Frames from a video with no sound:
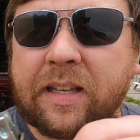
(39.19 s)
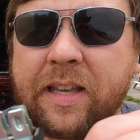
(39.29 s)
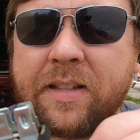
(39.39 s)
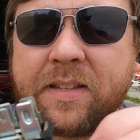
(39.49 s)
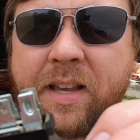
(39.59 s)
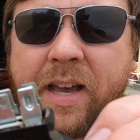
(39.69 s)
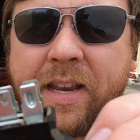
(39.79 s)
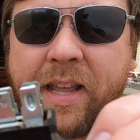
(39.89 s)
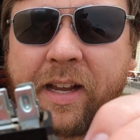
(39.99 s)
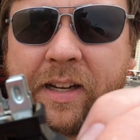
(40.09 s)

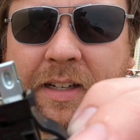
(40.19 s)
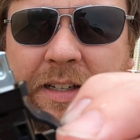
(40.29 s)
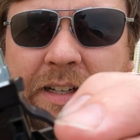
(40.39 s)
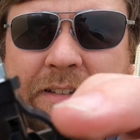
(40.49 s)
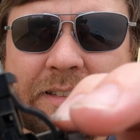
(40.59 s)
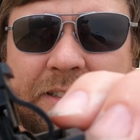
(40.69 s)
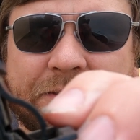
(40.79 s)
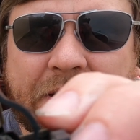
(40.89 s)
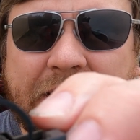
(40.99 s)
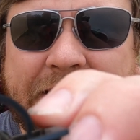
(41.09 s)
Inside here, I don't know
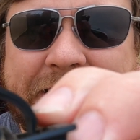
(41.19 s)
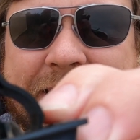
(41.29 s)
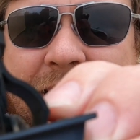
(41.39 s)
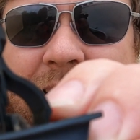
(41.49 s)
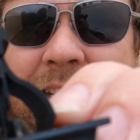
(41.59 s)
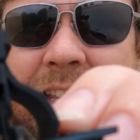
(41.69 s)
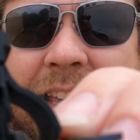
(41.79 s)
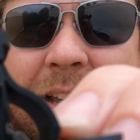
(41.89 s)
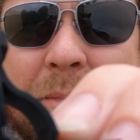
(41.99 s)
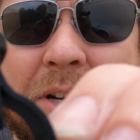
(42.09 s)
if you can see on
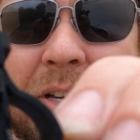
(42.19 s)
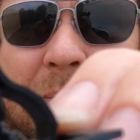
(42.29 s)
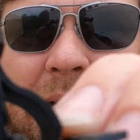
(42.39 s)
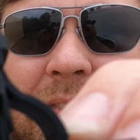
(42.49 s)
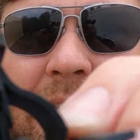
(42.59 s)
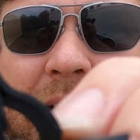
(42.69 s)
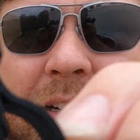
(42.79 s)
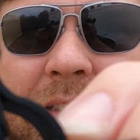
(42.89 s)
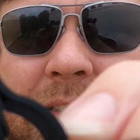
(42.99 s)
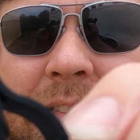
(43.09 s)
camera, but there's